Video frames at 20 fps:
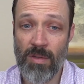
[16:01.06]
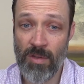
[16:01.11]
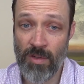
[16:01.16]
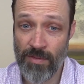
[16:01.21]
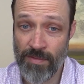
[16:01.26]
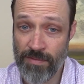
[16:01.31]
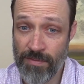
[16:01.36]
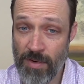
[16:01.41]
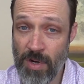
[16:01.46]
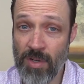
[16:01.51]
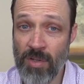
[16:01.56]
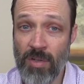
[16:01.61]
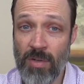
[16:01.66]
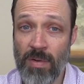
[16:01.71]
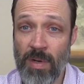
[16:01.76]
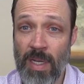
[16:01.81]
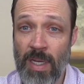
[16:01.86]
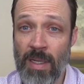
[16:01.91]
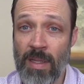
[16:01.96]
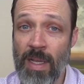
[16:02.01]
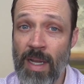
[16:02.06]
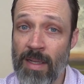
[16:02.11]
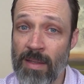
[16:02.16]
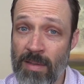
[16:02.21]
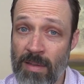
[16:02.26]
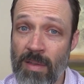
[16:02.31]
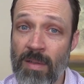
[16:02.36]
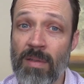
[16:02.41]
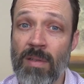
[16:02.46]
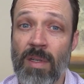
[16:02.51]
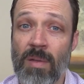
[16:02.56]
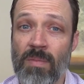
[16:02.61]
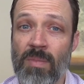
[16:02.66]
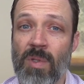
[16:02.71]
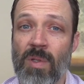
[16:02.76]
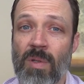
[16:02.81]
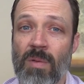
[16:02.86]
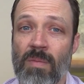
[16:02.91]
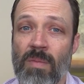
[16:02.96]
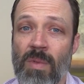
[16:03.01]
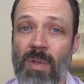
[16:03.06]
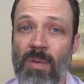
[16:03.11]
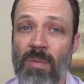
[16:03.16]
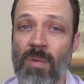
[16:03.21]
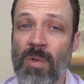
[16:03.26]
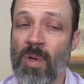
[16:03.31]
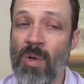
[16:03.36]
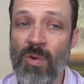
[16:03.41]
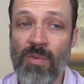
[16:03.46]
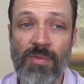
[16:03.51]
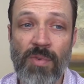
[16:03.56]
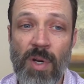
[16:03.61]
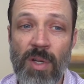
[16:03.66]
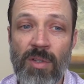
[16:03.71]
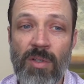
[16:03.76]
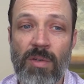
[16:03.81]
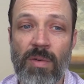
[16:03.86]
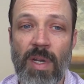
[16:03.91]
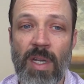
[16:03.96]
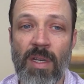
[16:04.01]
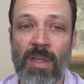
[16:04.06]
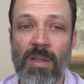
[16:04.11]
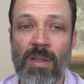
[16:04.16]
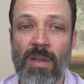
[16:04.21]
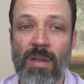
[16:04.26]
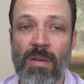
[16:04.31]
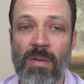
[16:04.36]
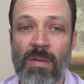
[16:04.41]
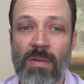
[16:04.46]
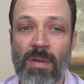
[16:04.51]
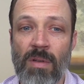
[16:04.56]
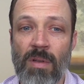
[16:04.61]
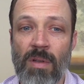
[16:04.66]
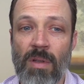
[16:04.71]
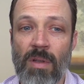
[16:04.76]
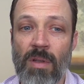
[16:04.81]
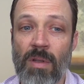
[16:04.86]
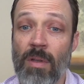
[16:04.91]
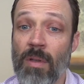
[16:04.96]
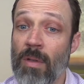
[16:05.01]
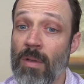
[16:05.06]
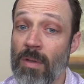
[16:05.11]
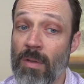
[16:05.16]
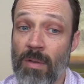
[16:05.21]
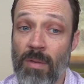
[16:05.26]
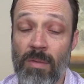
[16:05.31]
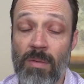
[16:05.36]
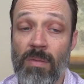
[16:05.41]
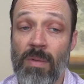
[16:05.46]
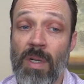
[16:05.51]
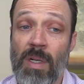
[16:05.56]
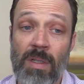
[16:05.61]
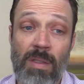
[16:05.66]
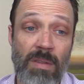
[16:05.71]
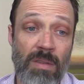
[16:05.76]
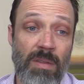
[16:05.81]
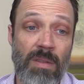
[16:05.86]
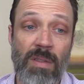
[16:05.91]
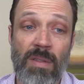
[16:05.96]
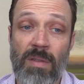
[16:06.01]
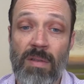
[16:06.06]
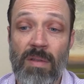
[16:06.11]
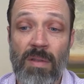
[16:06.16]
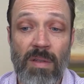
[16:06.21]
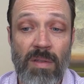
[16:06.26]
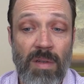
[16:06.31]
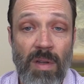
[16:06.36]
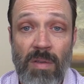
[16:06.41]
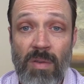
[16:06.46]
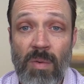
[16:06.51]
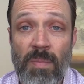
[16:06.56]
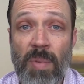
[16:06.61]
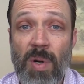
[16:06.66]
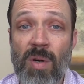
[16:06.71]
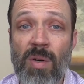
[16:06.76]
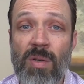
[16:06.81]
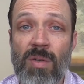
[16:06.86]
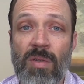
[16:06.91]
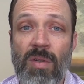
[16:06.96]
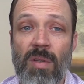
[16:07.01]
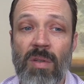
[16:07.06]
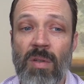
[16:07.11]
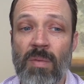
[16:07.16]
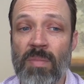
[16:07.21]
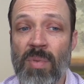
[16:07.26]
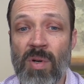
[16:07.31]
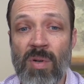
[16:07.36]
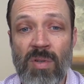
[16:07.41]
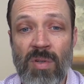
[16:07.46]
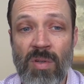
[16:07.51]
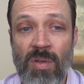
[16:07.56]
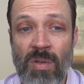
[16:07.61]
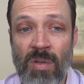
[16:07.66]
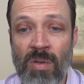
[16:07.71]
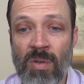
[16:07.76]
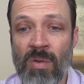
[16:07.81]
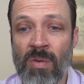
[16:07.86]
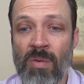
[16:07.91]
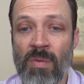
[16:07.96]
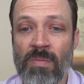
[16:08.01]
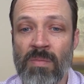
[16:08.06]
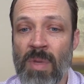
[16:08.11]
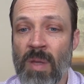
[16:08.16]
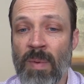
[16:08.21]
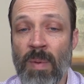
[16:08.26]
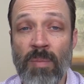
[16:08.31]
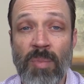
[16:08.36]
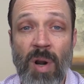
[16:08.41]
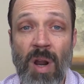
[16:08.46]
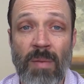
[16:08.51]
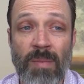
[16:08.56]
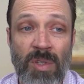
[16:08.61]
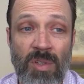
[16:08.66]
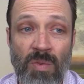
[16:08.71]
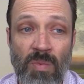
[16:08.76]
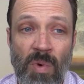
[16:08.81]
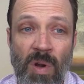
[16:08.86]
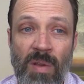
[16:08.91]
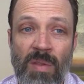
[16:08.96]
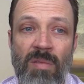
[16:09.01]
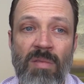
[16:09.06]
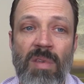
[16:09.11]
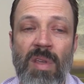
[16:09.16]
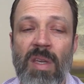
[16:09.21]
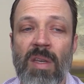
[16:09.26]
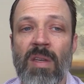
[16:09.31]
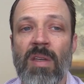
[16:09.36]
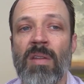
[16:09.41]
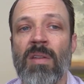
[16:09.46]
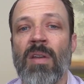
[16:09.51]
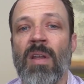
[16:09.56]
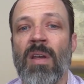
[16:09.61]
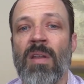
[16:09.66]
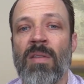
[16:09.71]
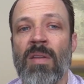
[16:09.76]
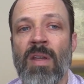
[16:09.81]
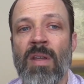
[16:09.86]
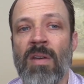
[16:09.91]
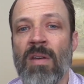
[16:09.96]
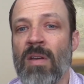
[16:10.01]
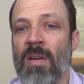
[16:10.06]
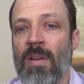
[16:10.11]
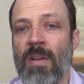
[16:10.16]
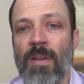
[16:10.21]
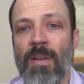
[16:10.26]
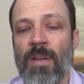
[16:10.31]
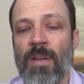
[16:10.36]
you're frustrated, that's the symptom. Well, who frustrated you? Well, this other person, the person who maybe promised one thing and then